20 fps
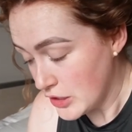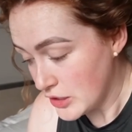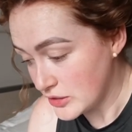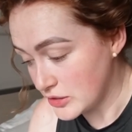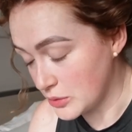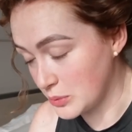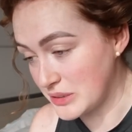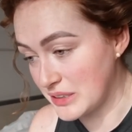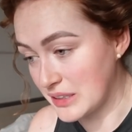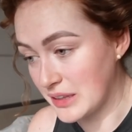
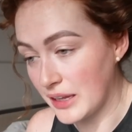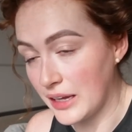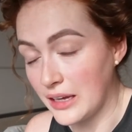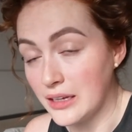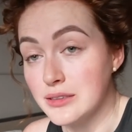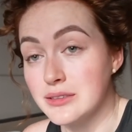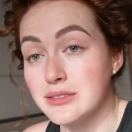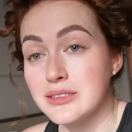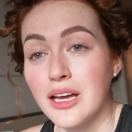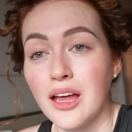So we did
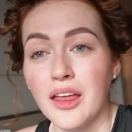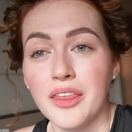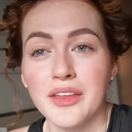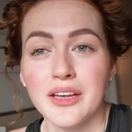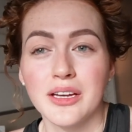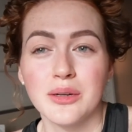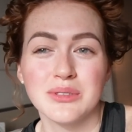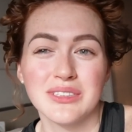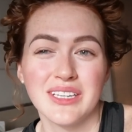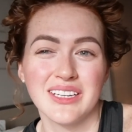land, I
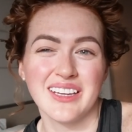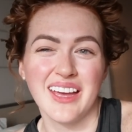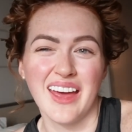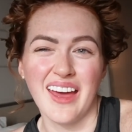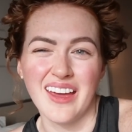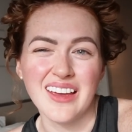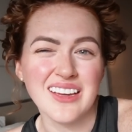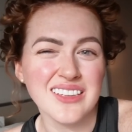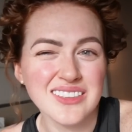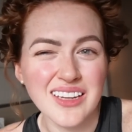think it was like
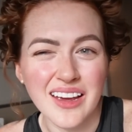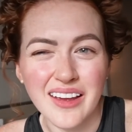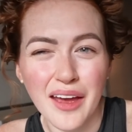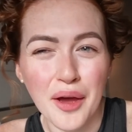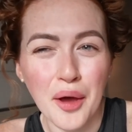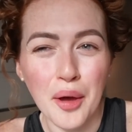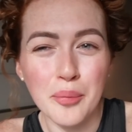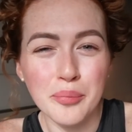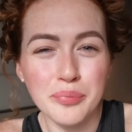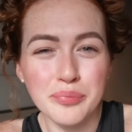8
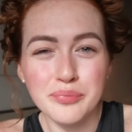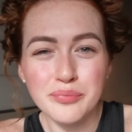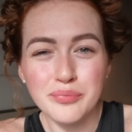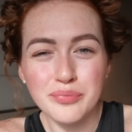a.m.